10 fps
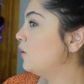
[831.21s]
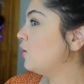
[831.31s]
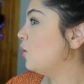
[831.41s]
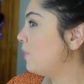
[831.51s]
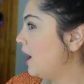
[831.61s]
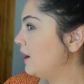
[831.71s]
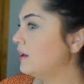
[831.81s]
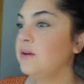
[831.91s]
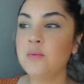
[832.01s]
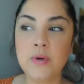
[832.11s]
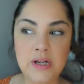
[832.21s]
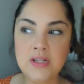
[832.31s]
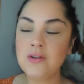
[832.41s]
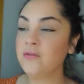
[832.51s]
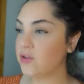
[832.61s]
go back and
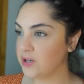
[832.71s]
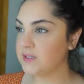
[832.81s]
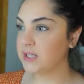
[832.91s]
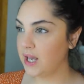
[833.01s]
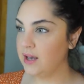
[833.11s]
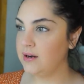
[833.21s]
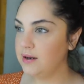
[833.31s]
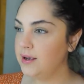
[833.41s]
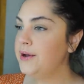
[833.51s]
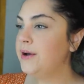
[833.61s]
reach for this again.